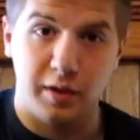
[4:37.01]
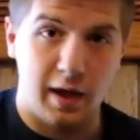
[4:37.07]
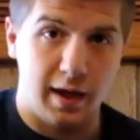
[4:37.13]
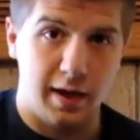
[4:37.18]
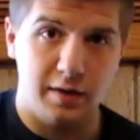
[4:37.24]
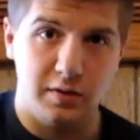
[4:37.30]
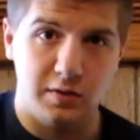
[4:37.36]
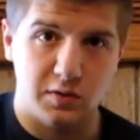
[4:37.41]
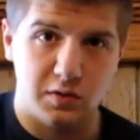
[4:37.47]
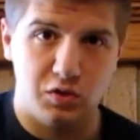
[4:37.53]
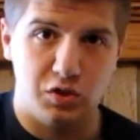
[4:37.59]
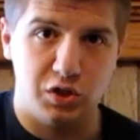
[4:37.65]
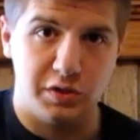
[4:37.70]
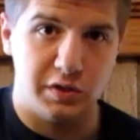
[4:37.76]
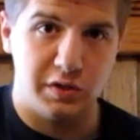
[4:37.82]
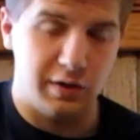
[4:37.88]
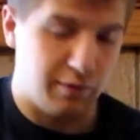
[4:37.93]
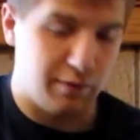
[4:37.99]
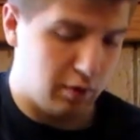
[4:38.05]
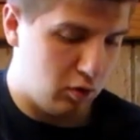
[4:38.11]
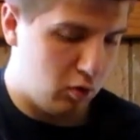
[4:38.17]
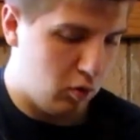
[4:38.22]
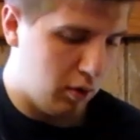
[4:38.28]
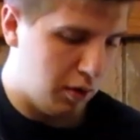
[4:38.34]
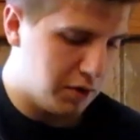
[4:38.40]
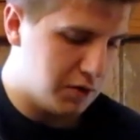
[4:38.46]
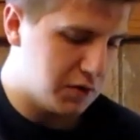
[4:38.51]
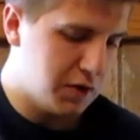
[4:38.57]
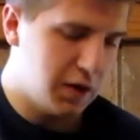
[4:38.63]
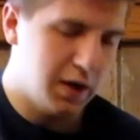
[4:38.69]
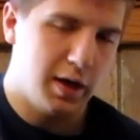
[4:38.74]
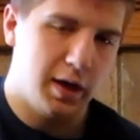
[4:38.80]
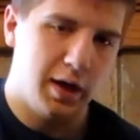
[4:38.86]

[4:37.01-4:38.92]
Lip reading: ends, just different chords.